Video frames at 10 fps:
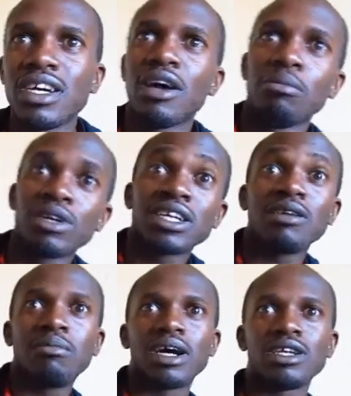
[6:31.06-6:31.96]
and putting
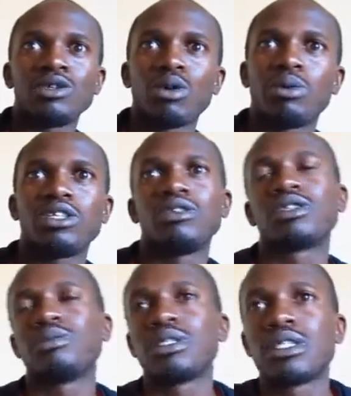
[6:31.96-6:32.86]
it back into operational
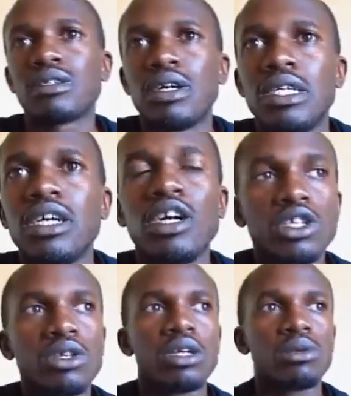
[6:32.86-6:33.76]
expenses, right?
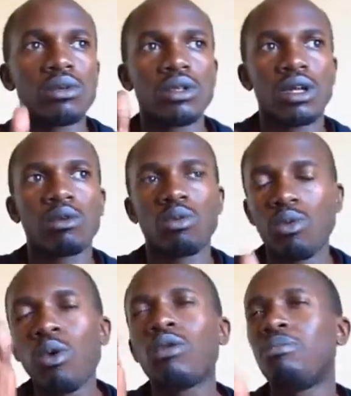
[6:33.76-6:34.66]
So that
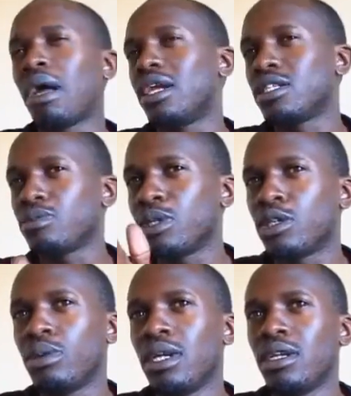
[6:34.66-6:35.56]
whole balance
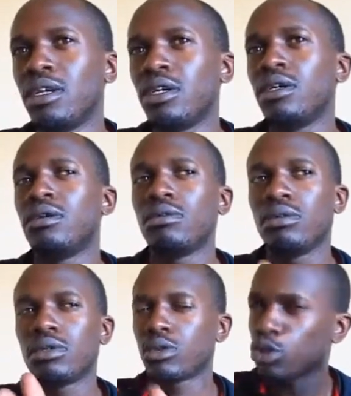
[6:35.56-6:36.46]
between
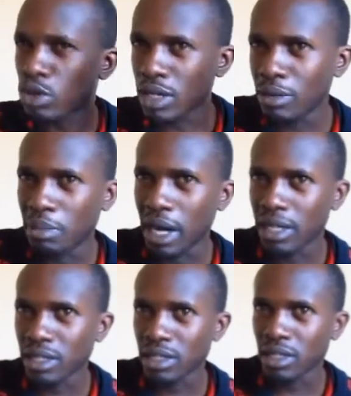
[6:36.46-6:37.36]
social
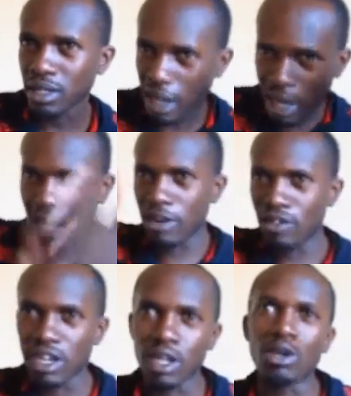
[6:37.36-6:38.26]
impact and
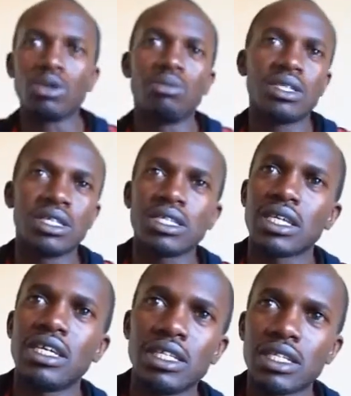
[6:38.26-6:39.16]
running a good business
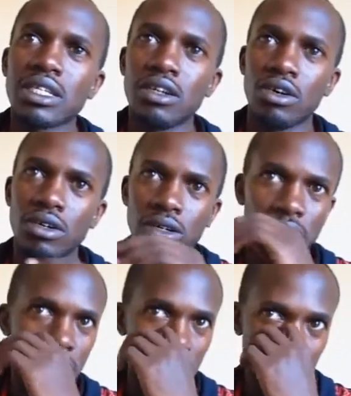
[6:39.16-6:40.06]
is, you know,
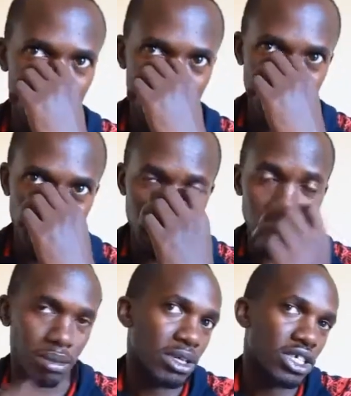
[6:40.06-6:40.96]

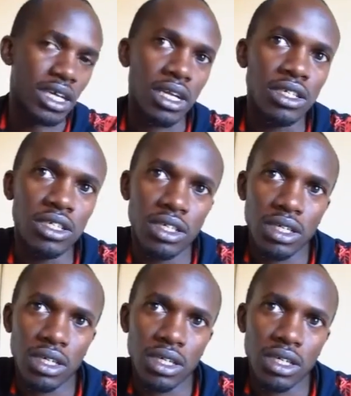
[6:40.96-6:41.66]
is a major challenge.